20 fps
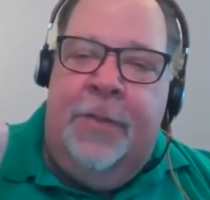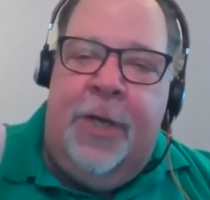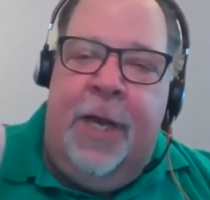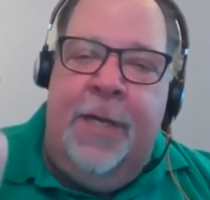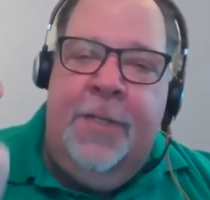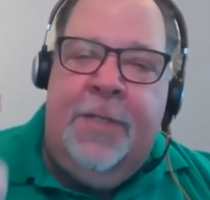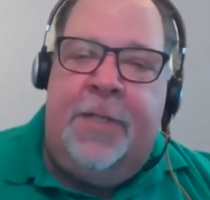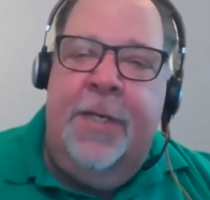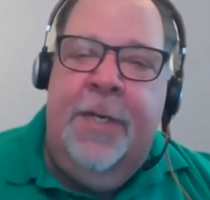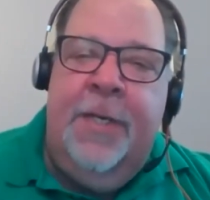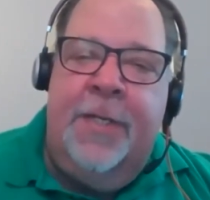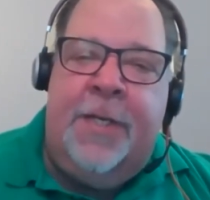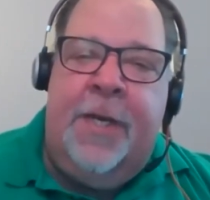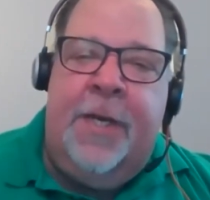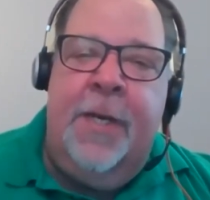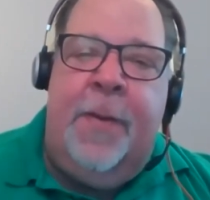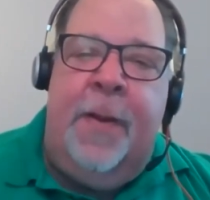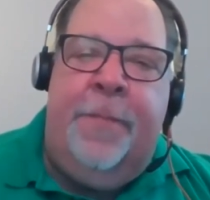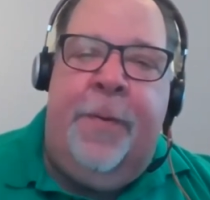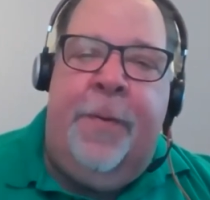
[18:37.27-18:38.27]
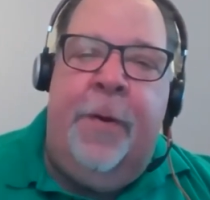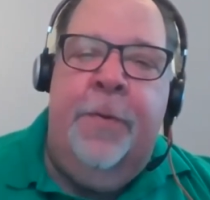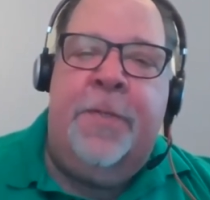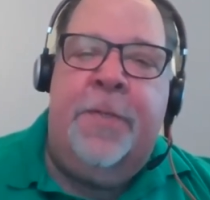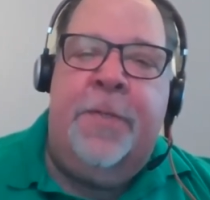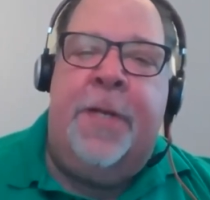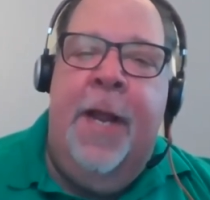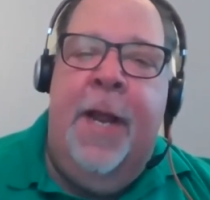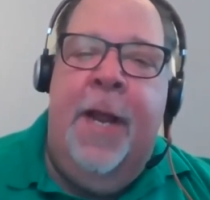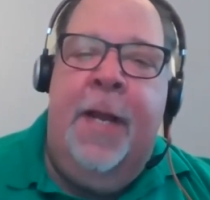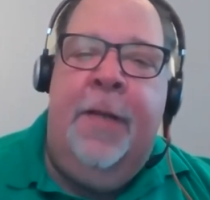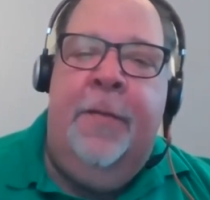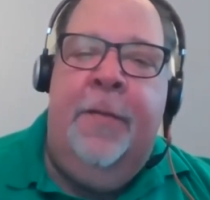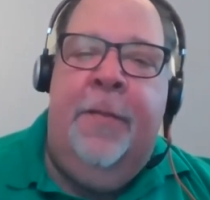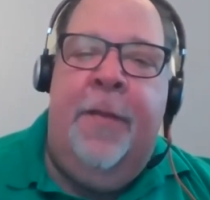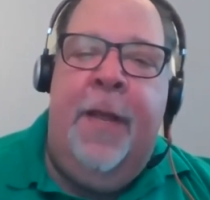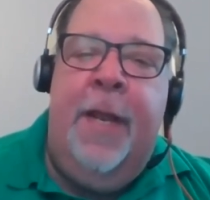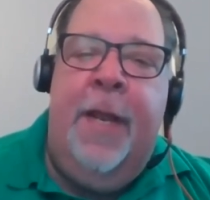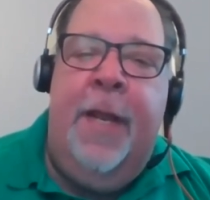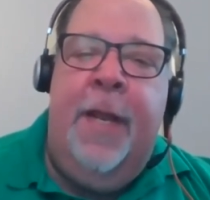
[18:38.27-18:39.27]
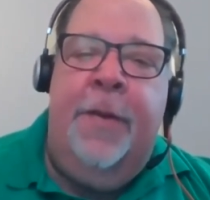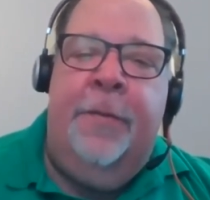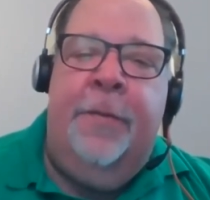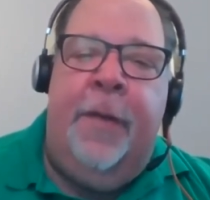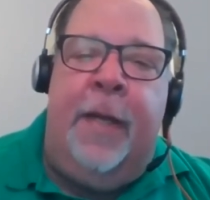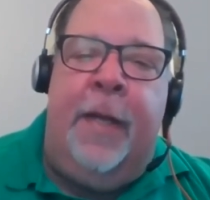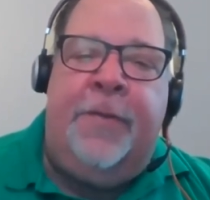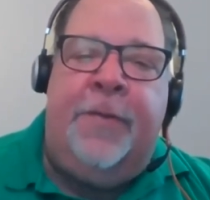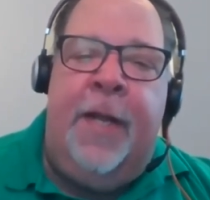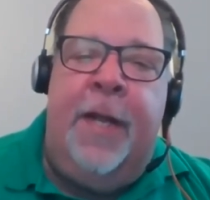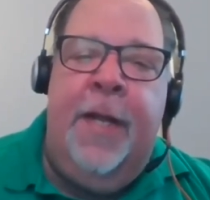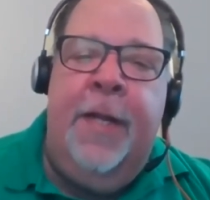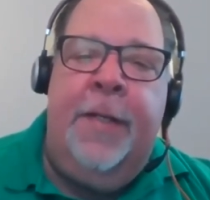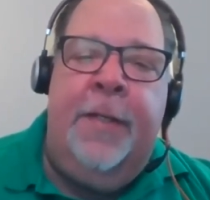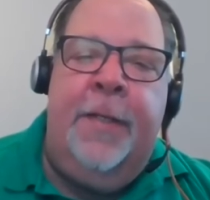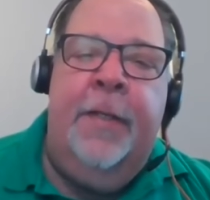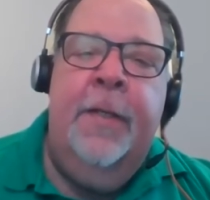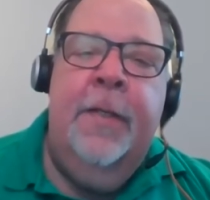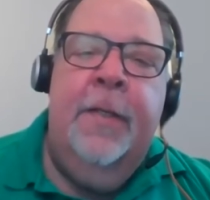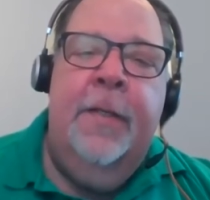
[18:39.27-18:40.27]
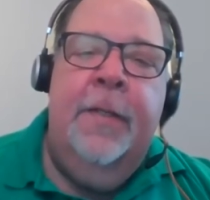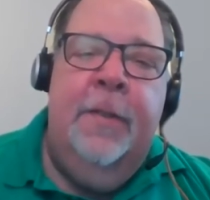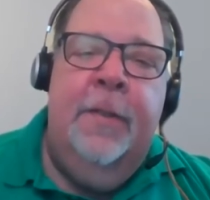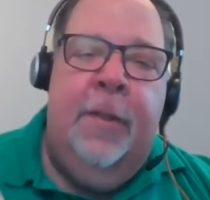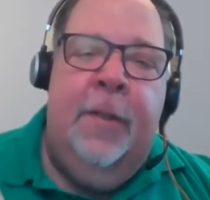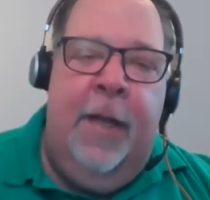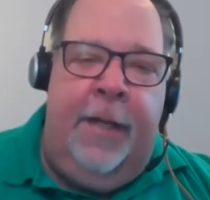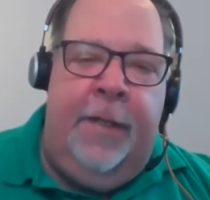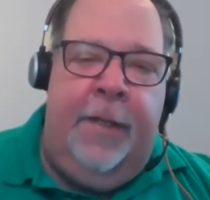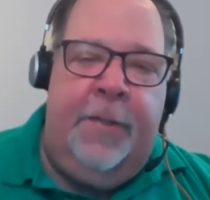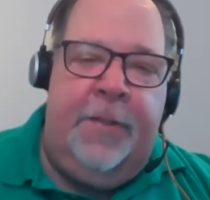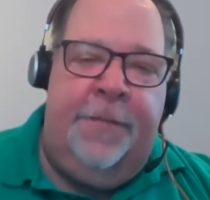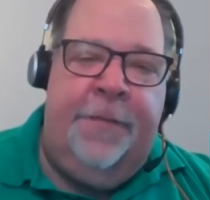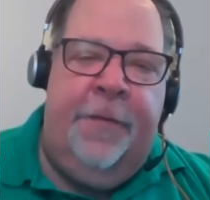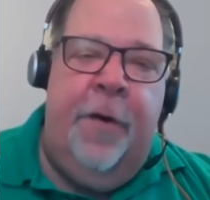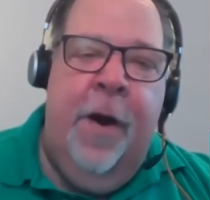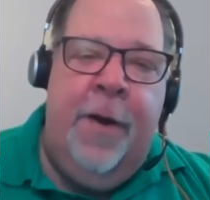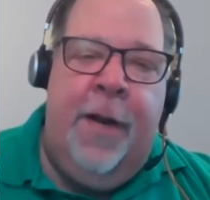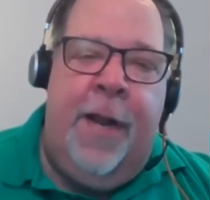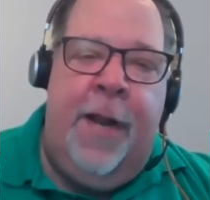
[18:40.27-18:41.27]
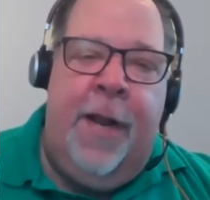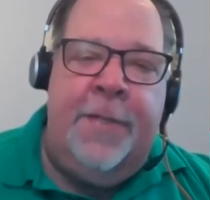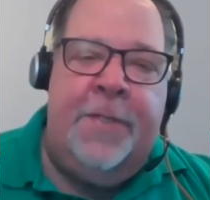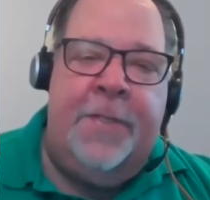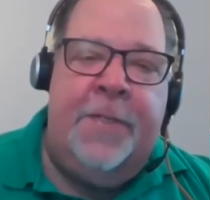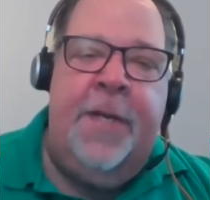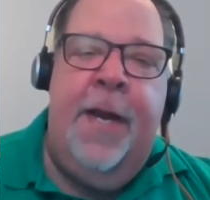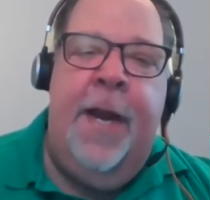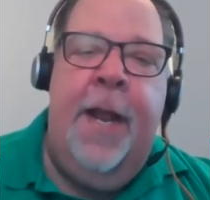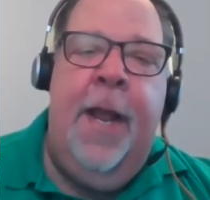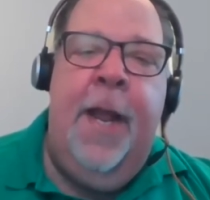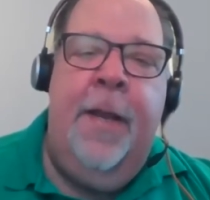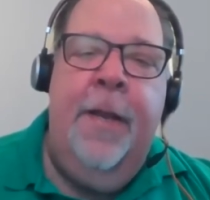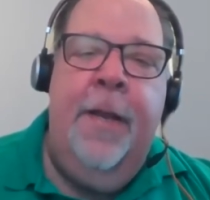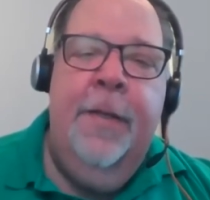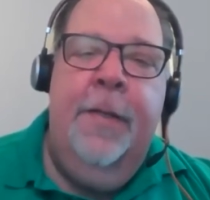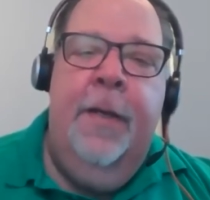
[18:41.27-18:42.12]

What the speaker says: Jason is going to be posting the LinkedIn links for our guests today.